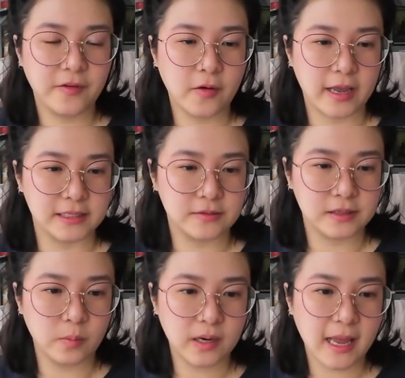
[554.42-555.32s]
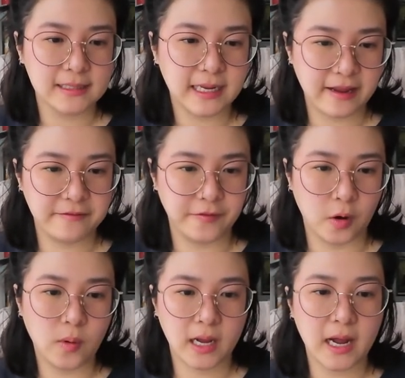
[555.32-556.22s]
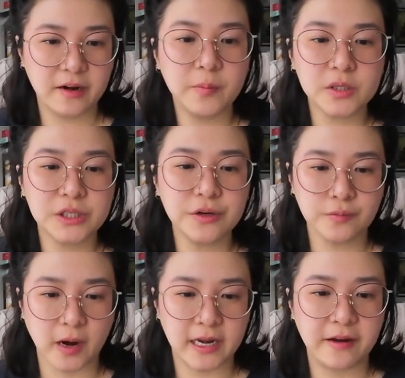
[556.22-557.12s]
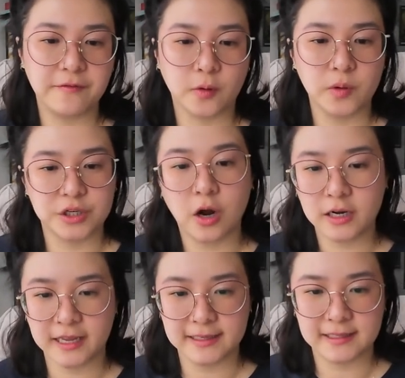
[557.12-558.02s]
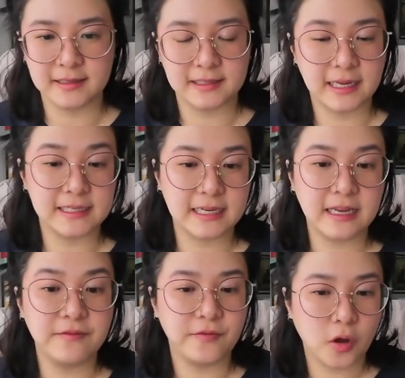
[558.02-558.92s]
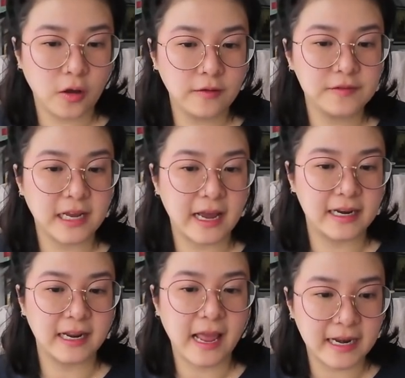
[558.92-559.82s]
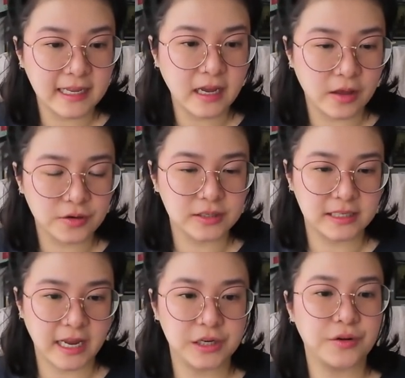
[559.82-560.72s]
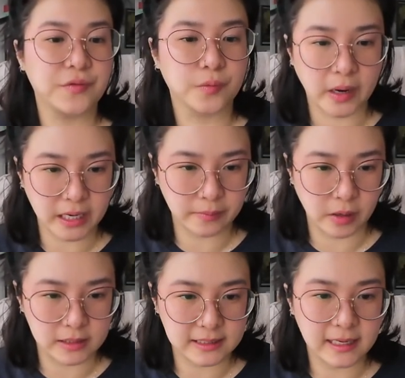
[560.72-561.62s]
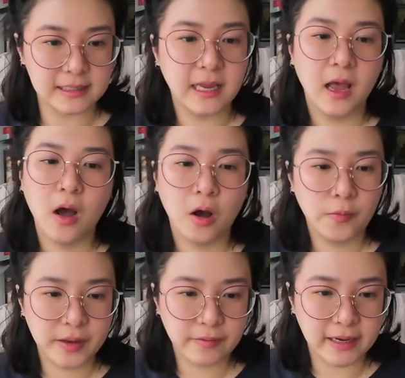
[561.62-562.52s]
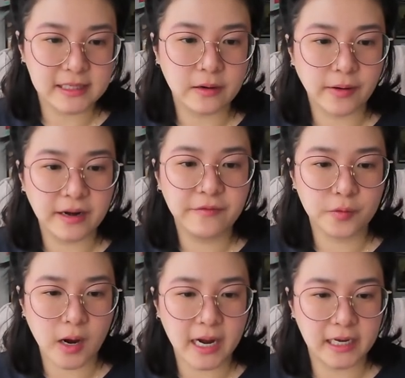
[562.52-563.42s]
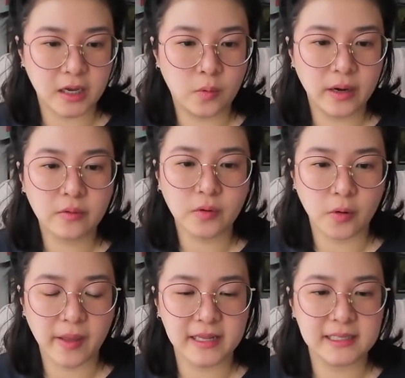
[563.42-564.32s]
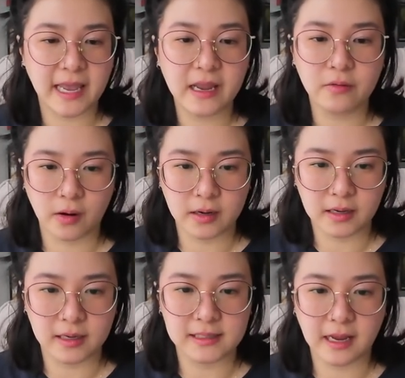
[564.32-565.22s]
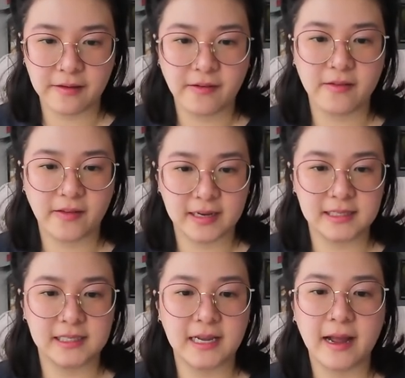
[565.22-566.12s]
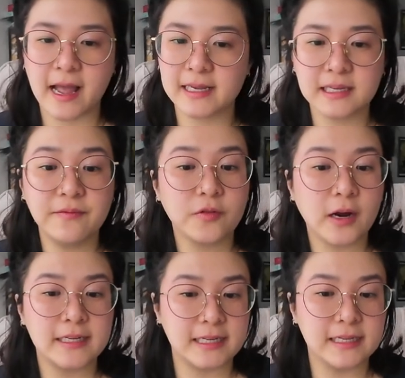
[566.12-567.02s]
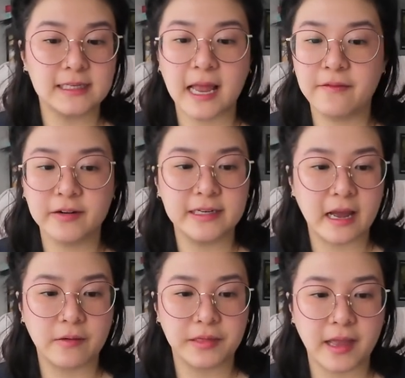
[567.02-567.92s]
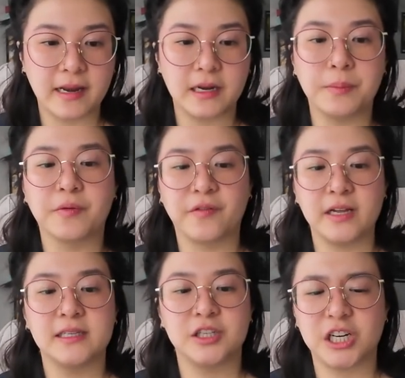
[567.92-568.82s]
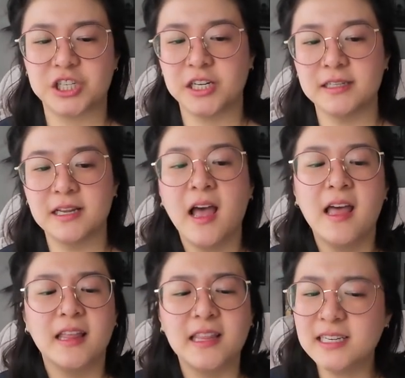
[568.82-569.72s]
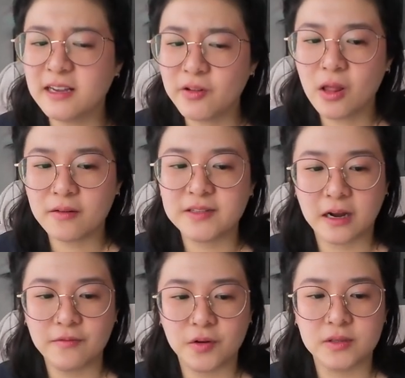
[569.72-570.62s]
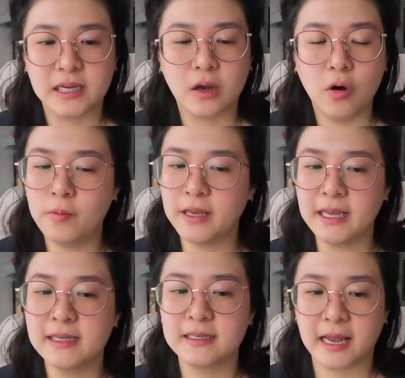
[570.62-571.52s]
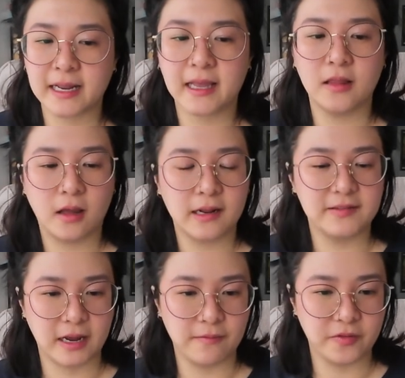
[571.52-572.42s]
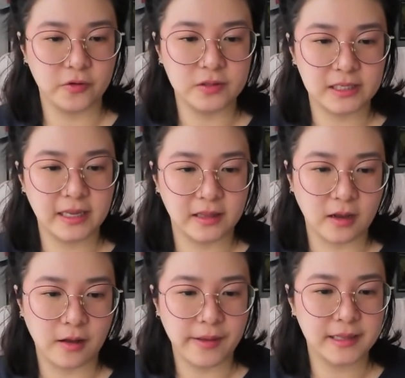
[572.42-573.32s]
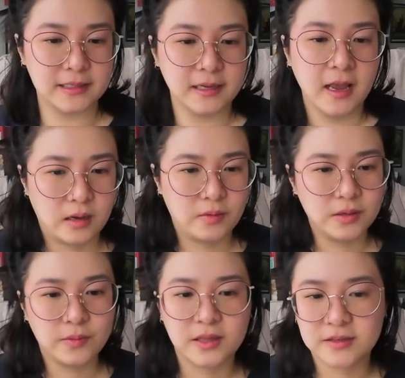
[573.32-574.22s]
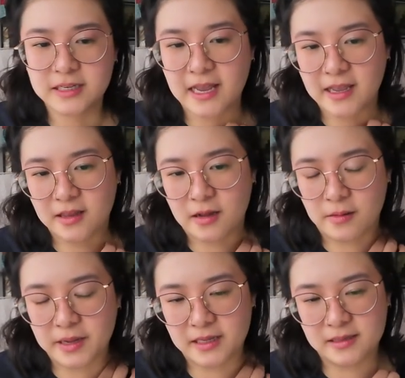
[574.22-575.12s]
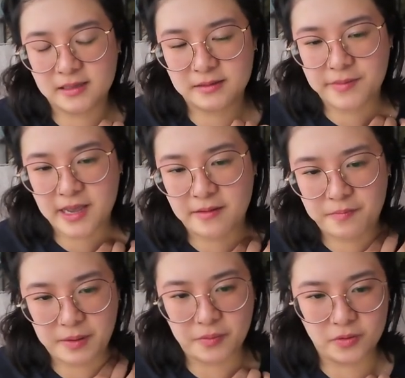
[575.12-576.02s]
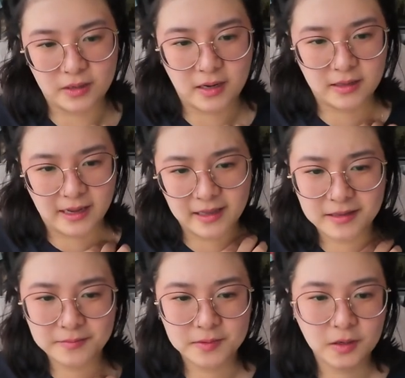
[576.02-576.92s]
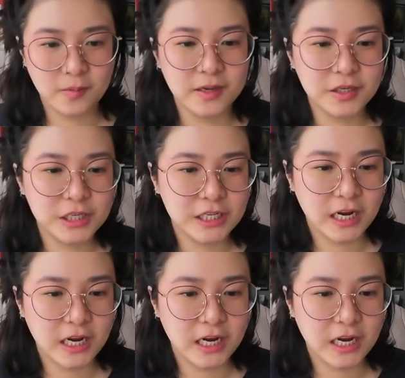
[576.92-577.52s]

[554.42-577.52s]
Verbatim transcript: Okay, so someone asked info, what kind of books do you write and for which audiences? Is he involved at any other stage of the writing process? OP writes, I write a variety queer romance, gay erotica, sci fi fantasy. I ask him for ideas every now and then and he provides suggestions. These have a lot of downvotes. Like, OP is getting a lot of downvotes in the comments. I wonder what they're saying in the comments to make people not like them so much.